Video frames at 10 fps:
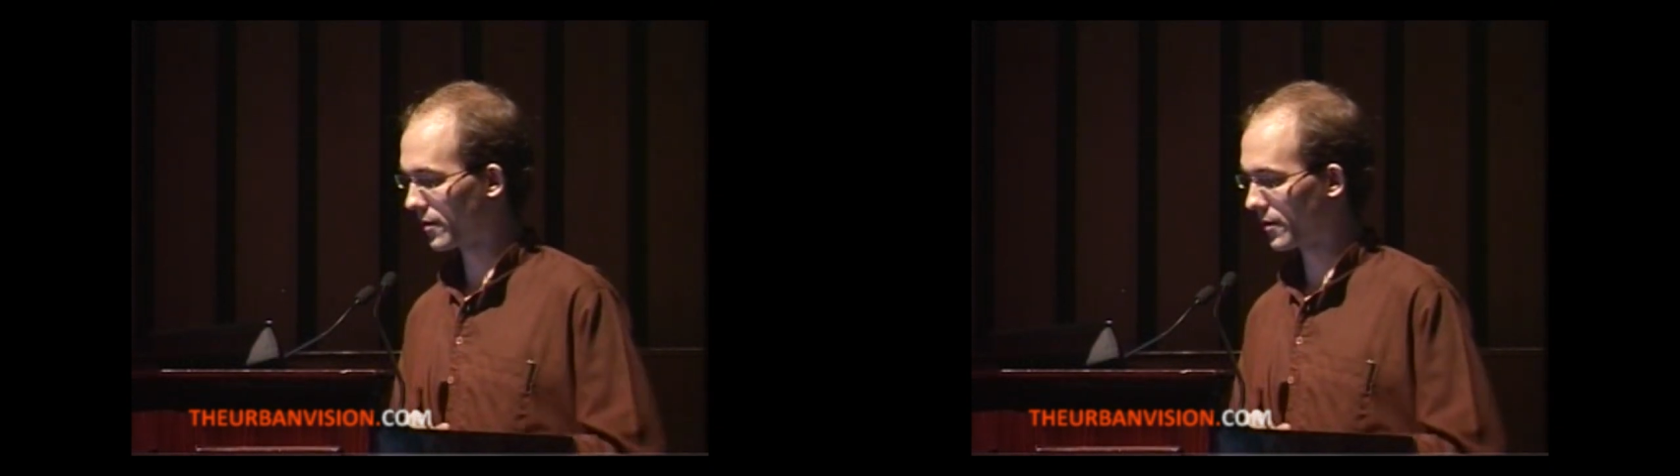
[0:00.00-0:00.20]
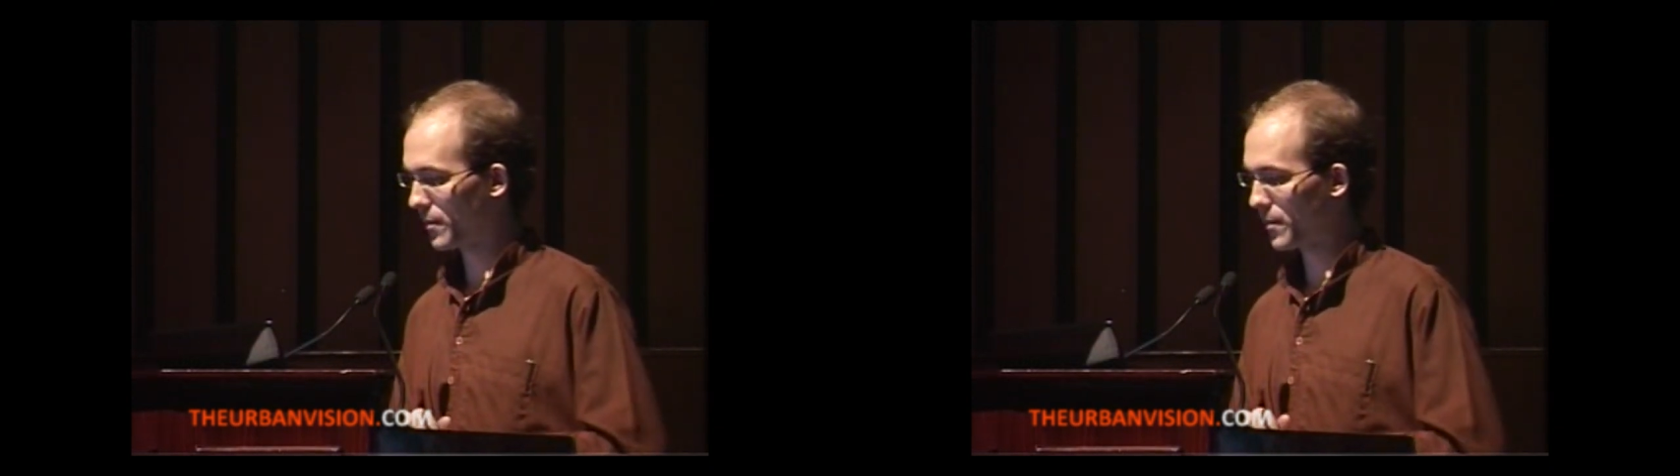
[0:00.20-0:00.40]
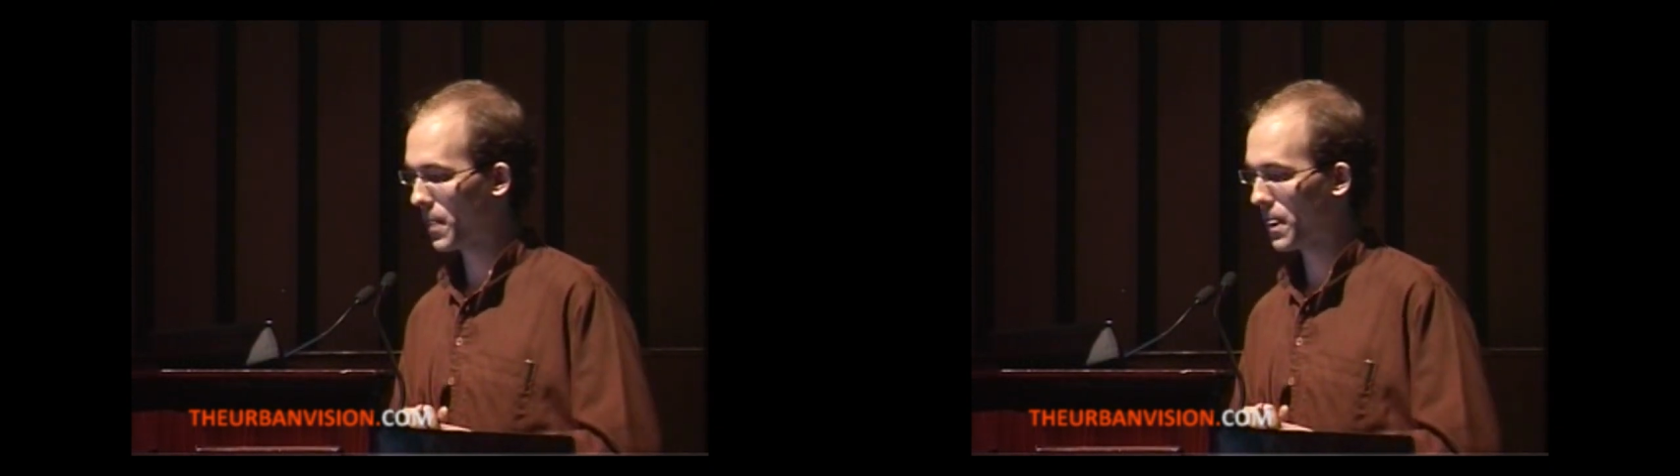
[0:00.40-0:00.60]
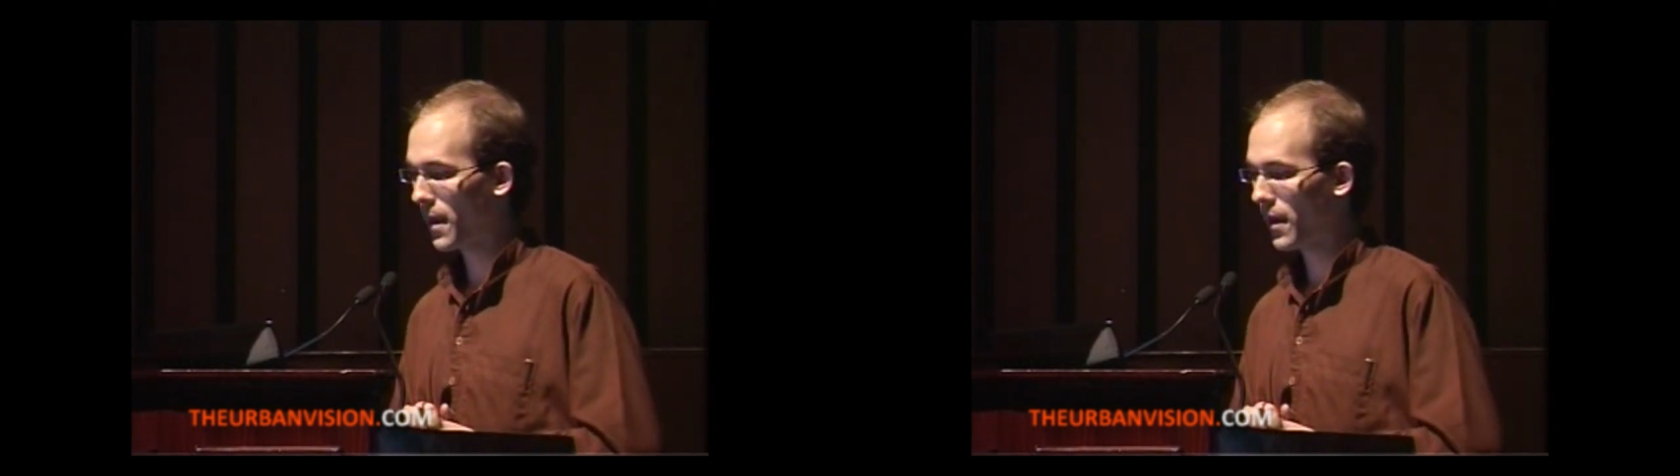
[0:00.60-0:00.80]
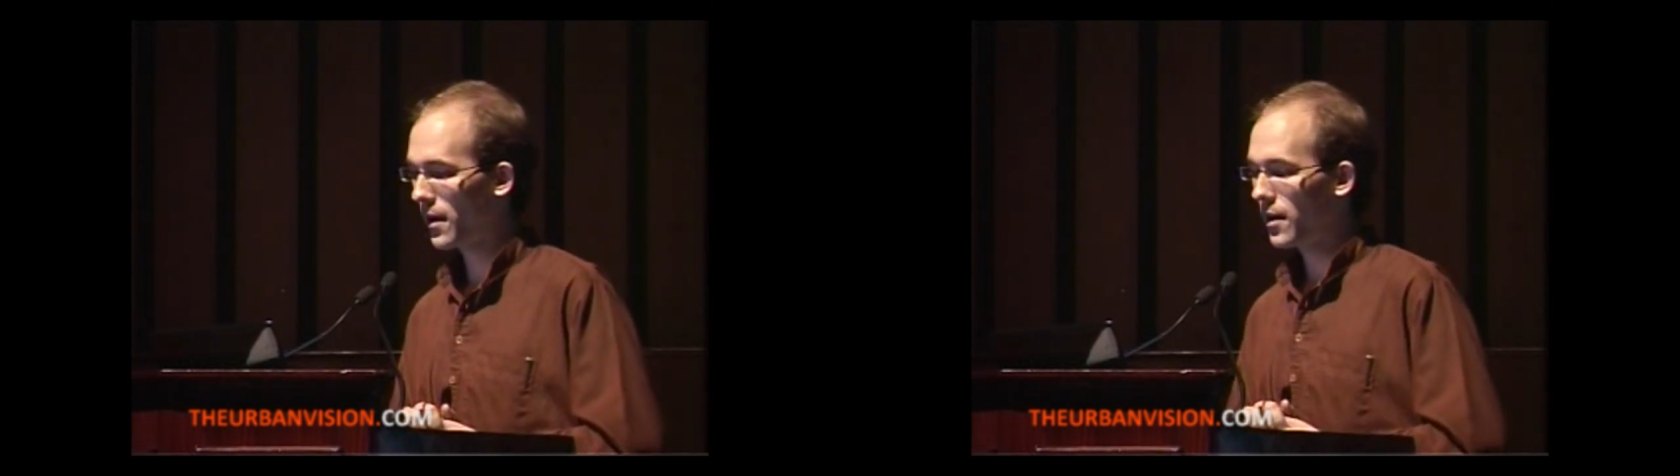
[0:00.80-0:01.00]
system.
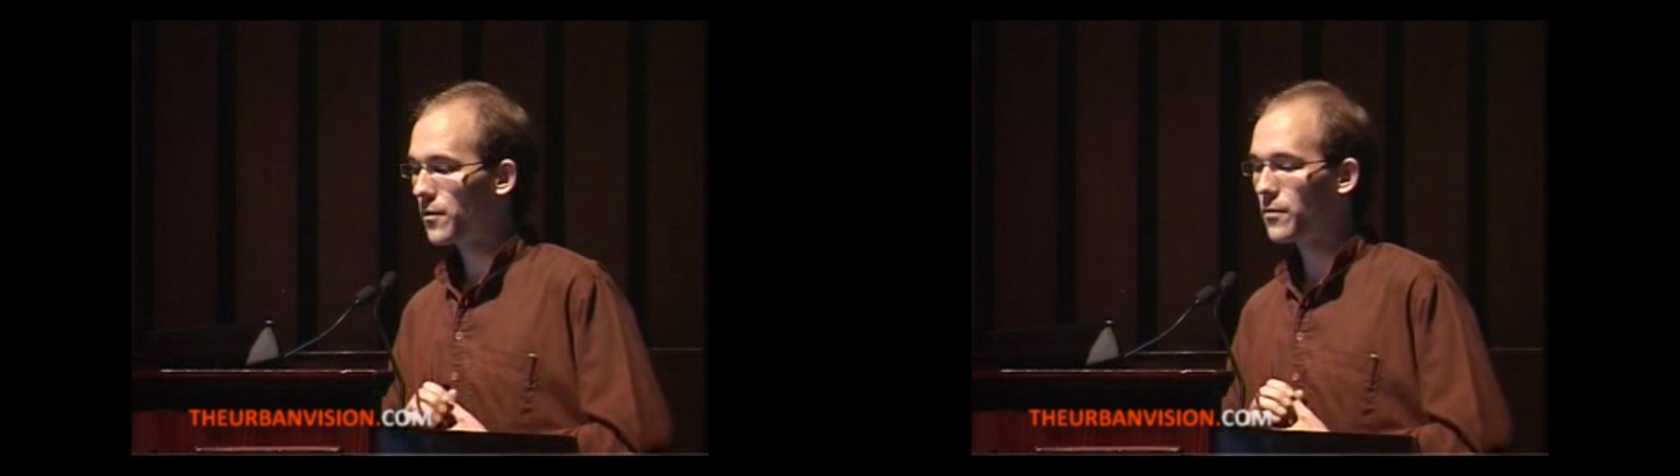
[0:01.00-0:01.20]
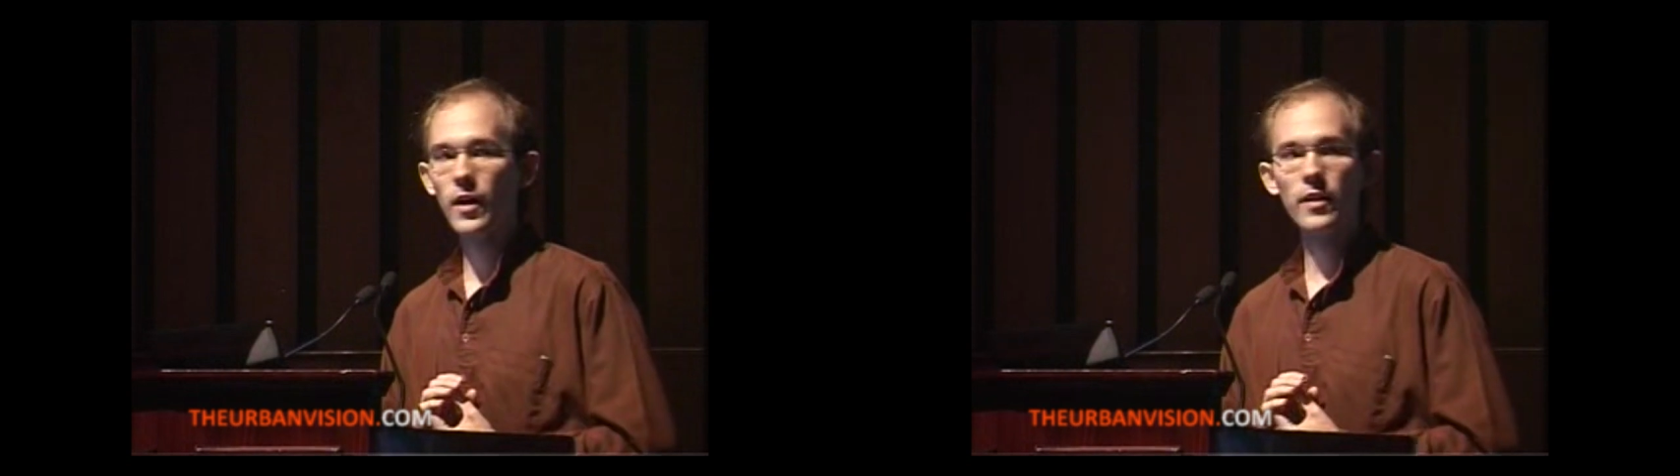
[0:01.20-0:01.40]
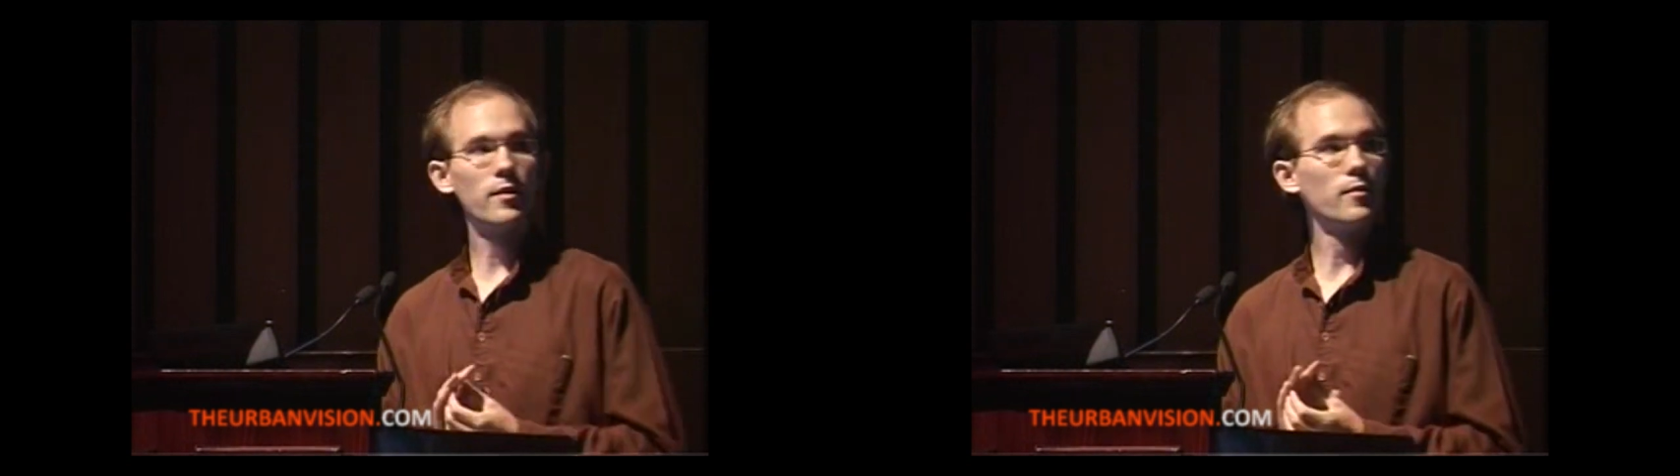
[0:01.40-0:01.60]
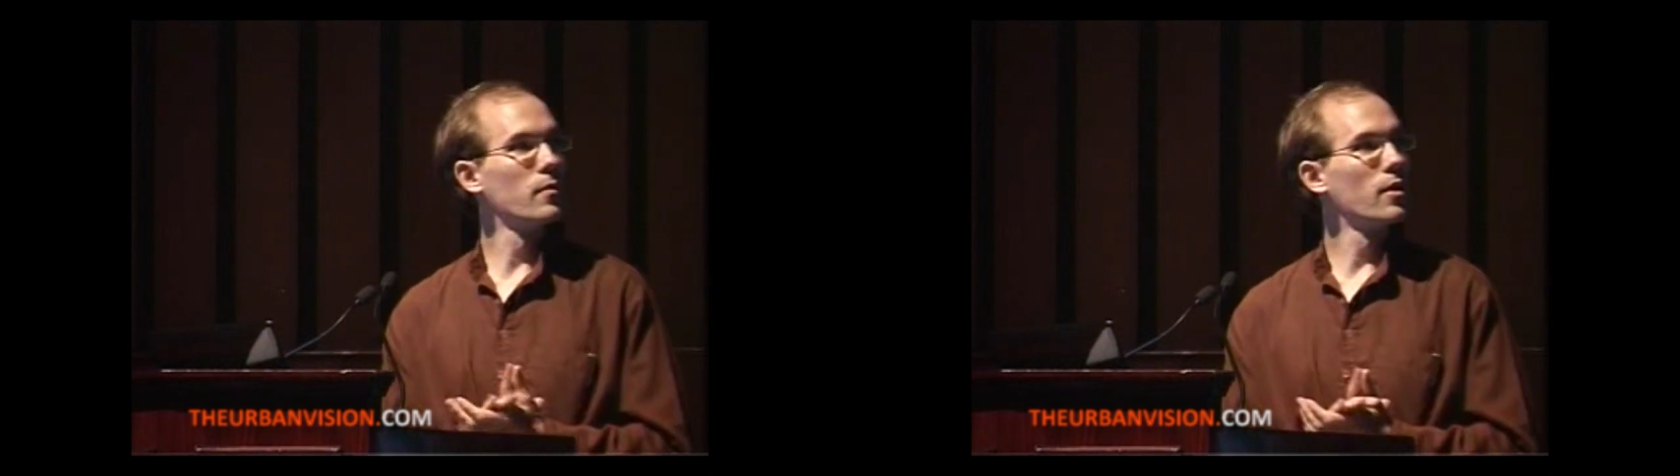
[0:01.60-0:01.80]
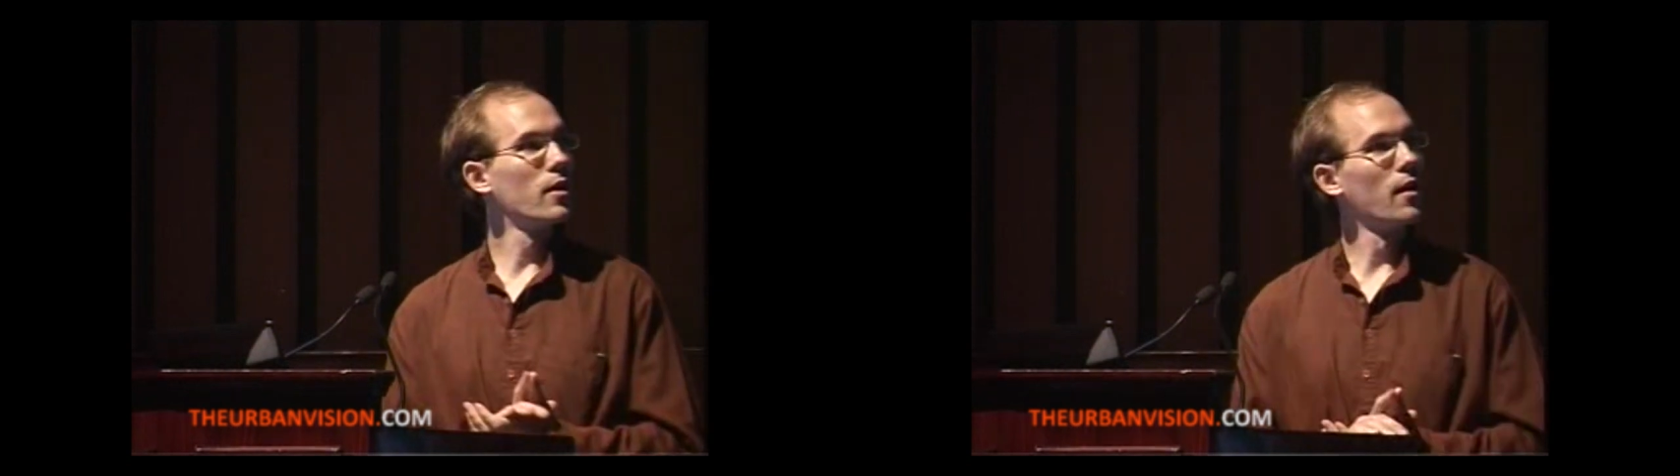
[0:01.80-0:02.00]
Finally,